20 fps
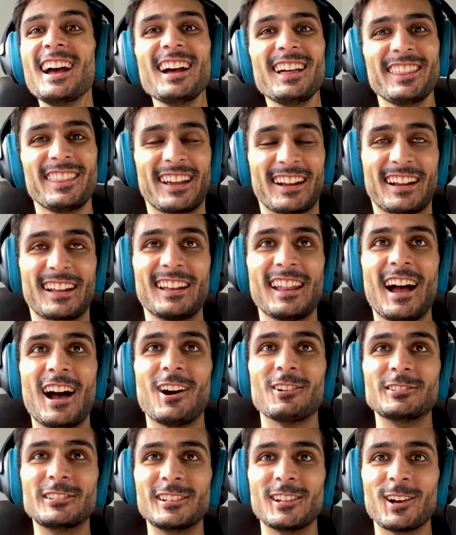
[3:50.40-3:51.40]
The
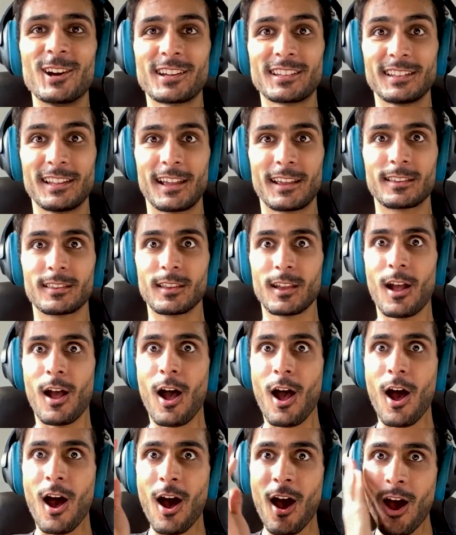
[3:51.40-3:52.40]
clown looked like,
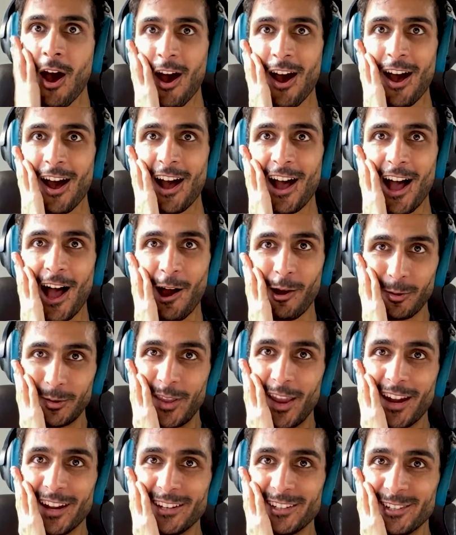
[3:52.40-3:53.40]
how
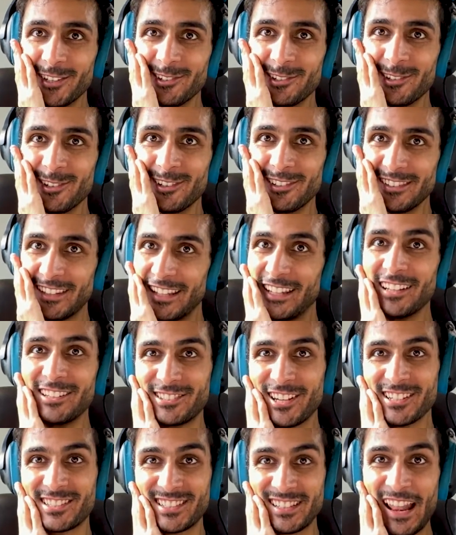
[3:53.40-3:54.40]
dare you? Did he
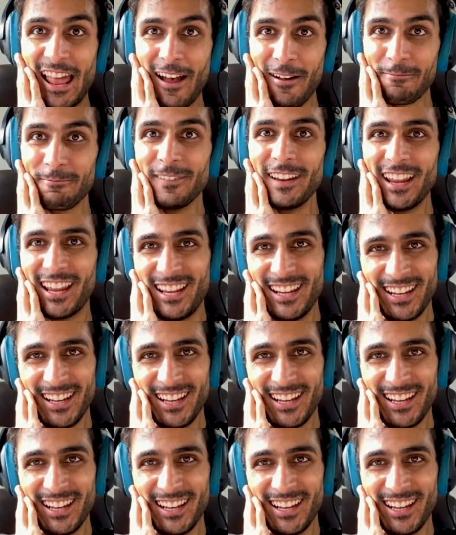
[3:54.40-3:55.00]
just slap me?